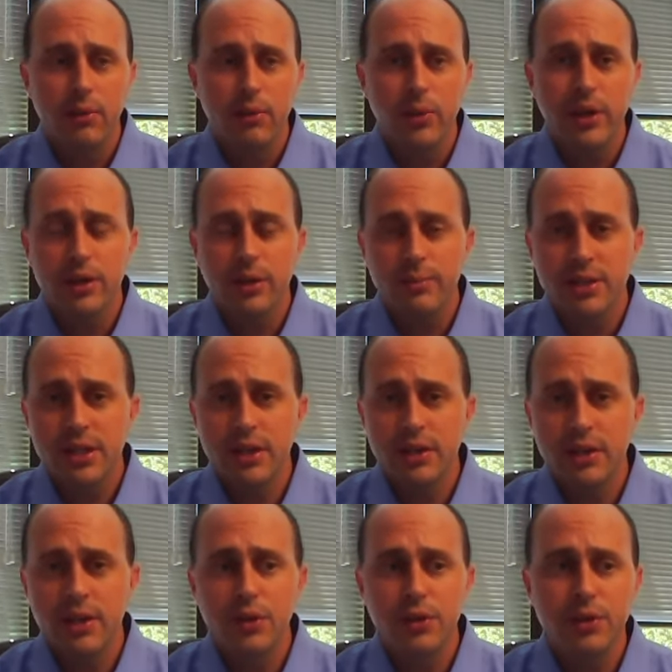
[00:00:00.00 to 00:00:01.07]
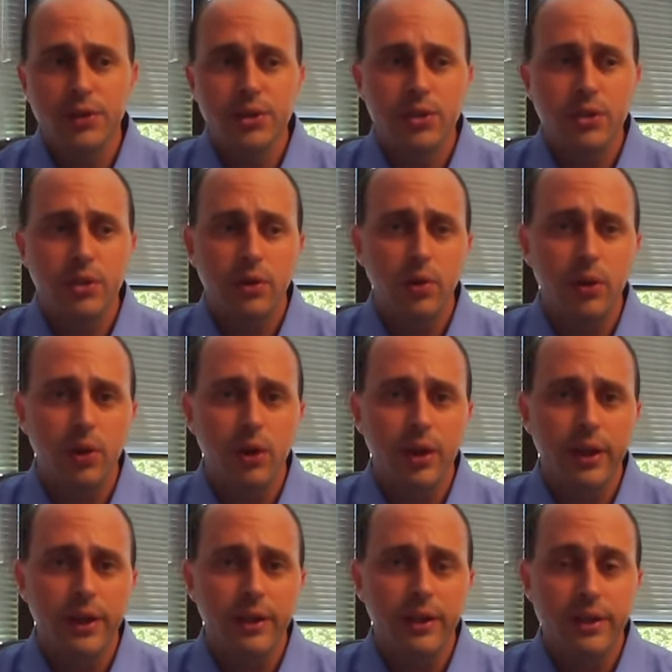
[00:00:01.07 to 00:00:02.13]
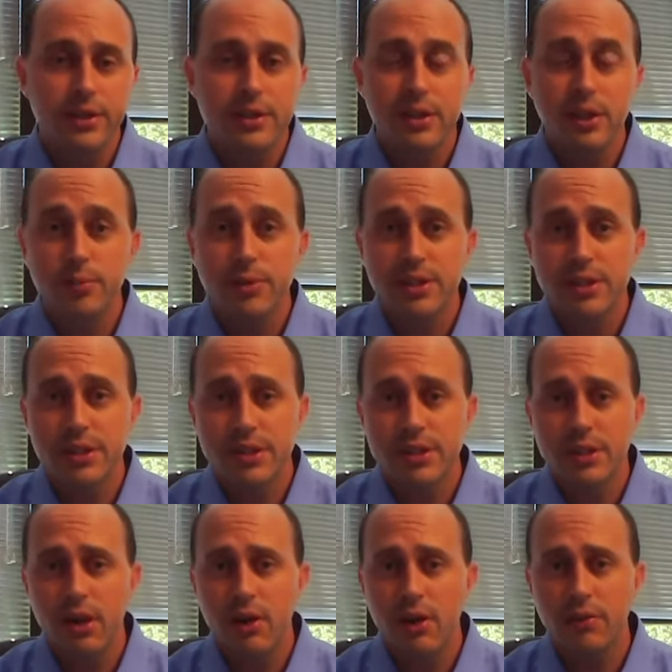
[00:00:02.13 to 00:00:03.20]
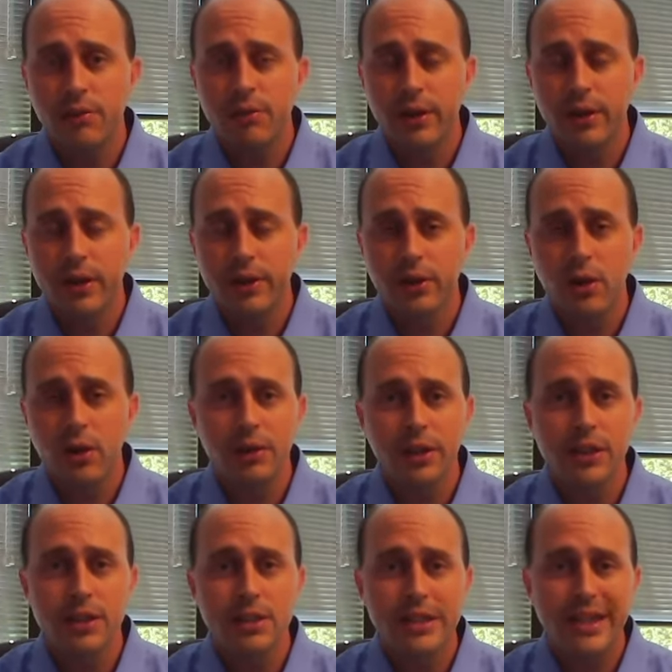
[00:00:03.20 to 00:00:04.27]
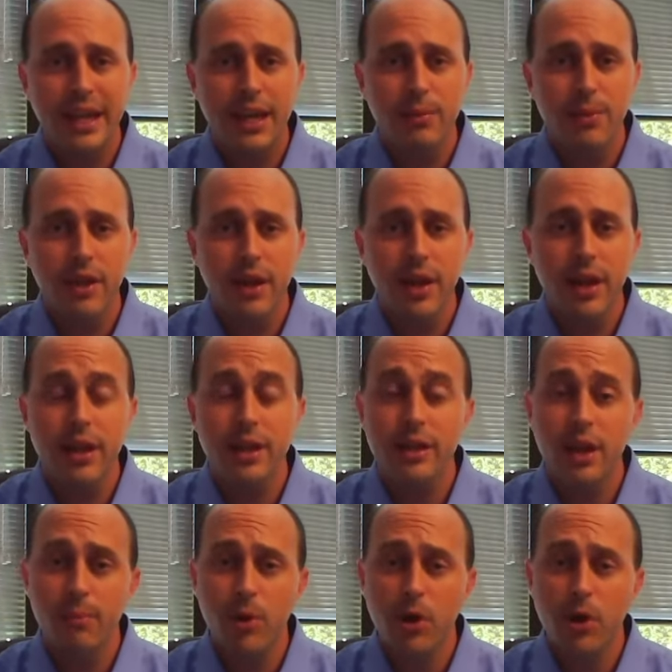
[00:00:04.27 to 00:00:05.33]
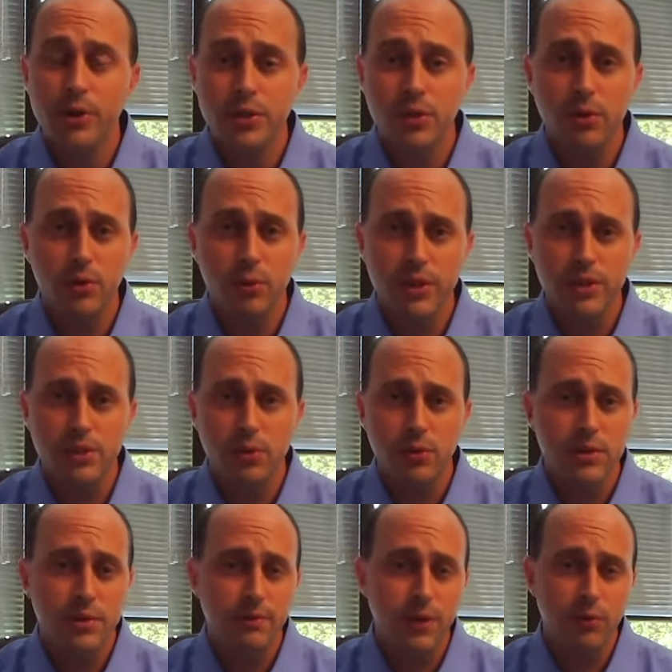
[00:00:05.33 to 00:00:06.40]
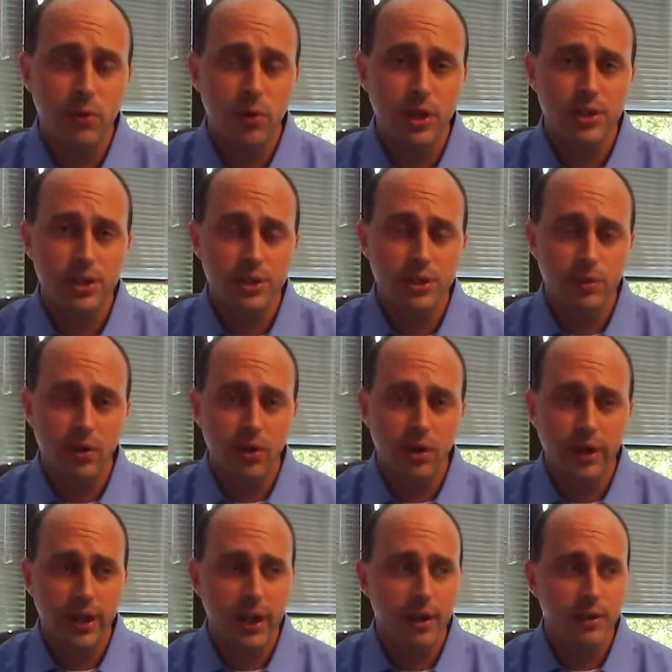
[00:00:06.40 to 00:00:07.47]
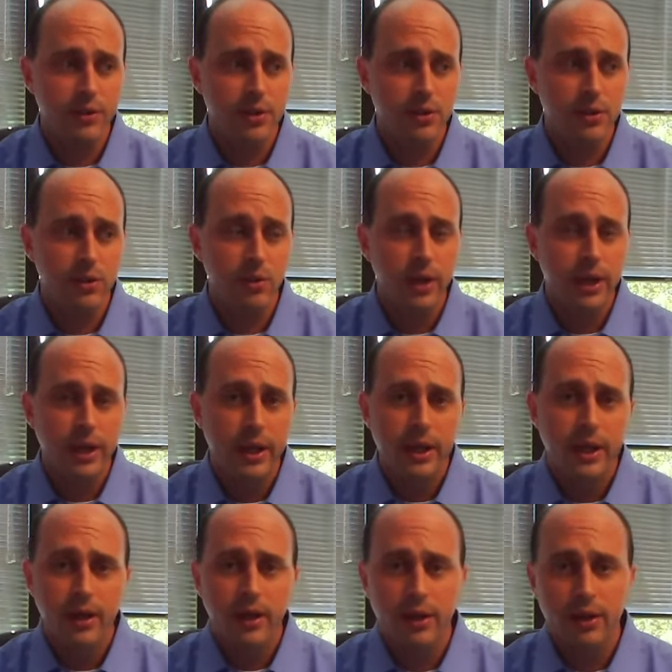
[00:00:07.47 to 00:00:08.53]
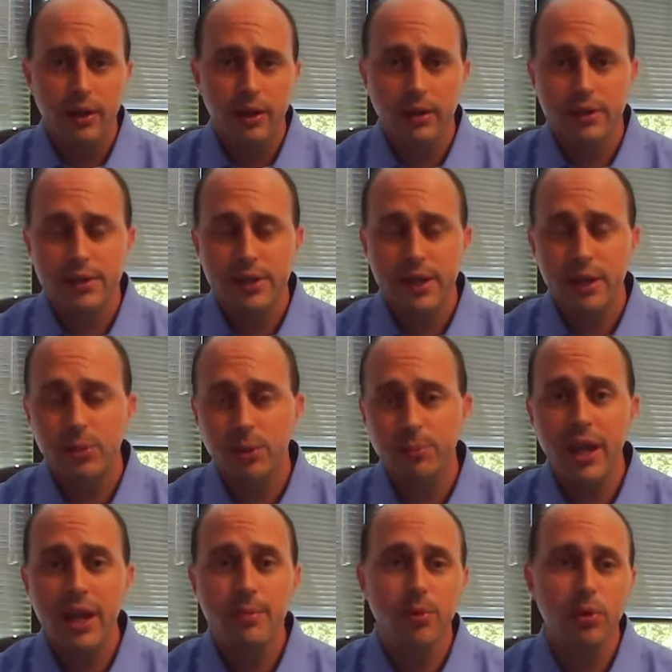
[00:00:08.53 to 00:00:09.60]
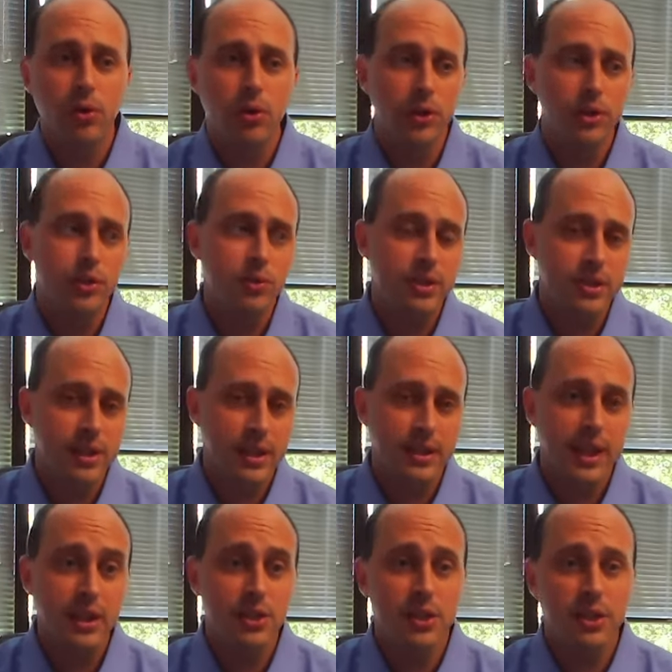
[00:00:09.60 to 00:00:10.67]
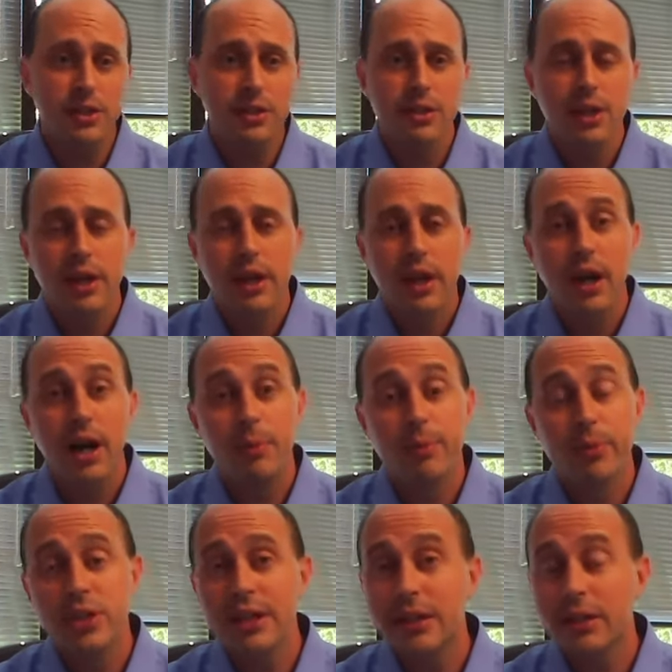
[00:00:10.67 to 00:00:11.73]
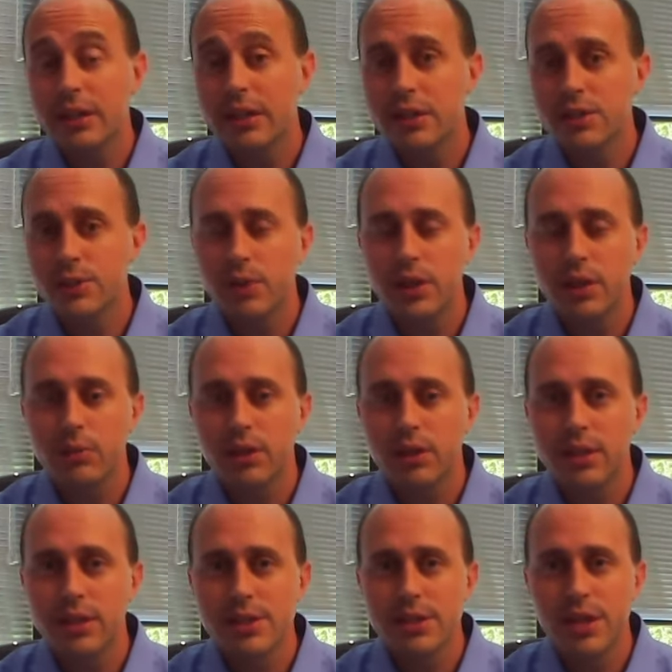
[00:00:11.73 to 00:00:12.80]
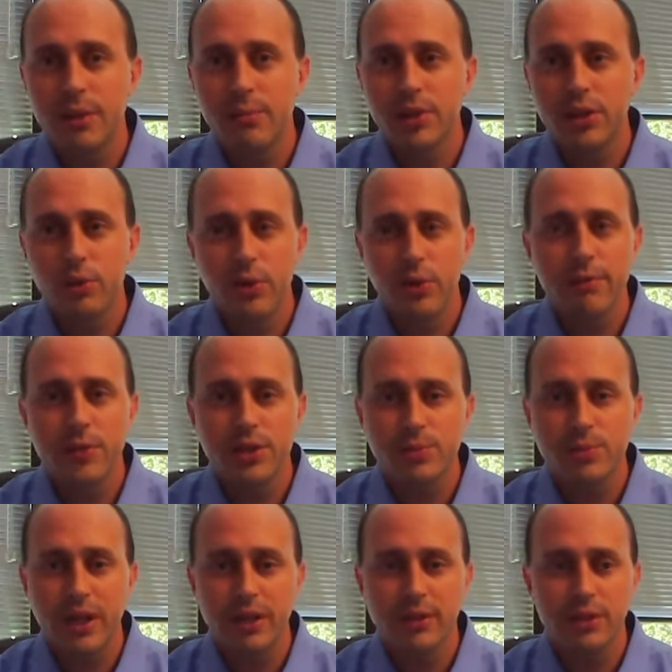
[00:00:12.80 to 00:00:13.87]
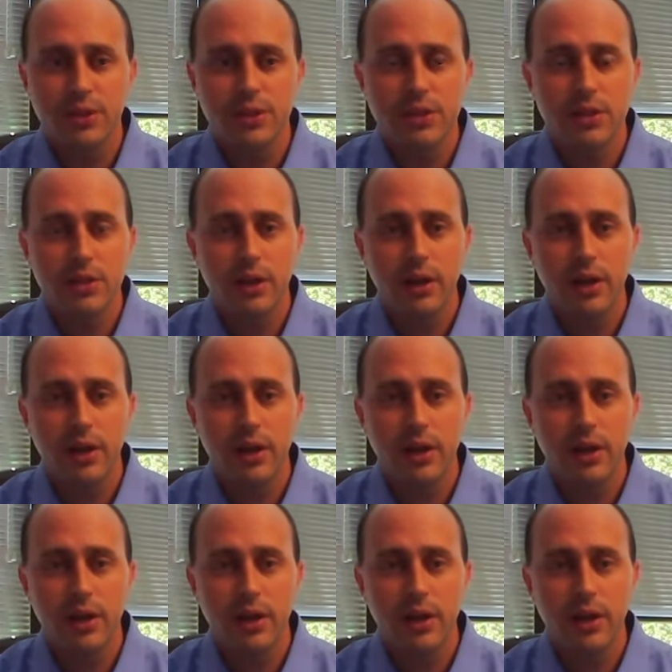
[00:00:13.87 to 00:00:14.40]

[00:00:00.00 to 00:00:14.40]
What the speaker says: weekly materials or in the syllabus itself. There are links to the APA, and then I'm also a resource. If you have questions regarding how to set up your paper or do the citations, particularly this week with the assignment, the reference pages